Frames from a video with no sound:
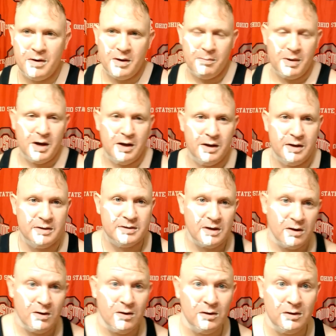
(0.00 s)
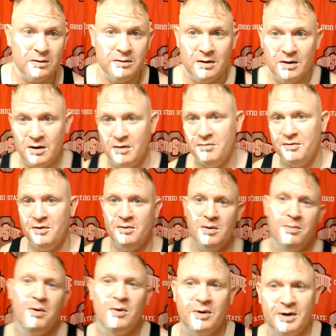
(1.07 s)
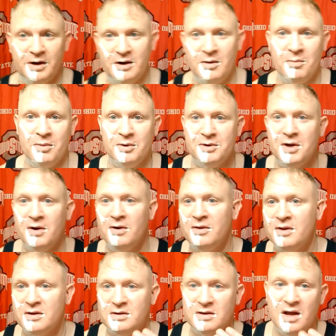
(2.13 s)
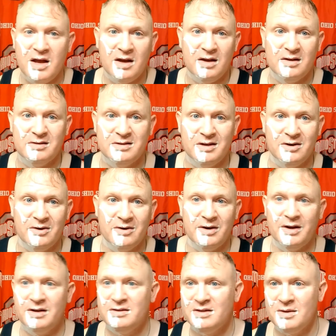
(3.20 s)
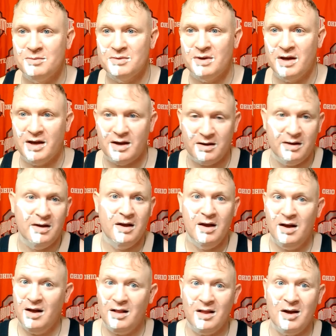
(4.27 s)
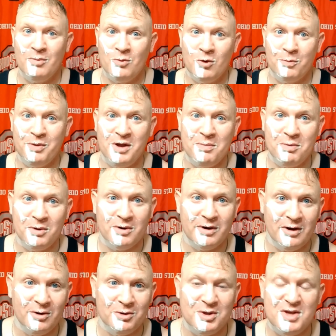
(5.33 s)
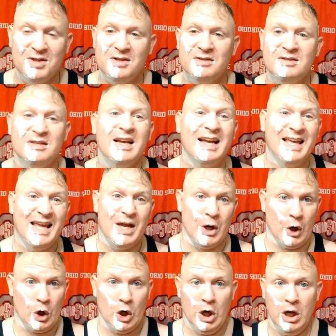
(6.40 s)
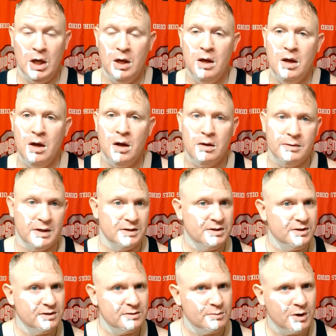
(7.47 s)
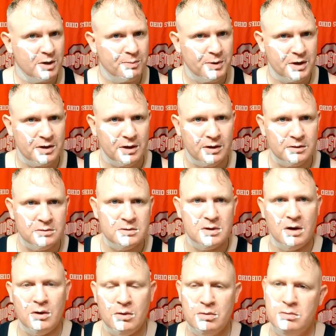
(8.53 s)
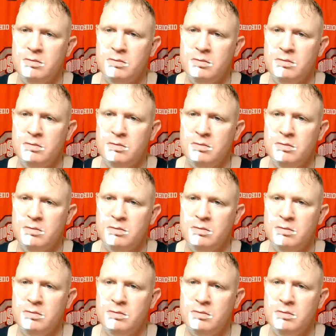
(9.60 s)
I buy into all of the reported numbers here in this state, considering it seems like a lot more people are healthy than sick here. That's just my opinion. So,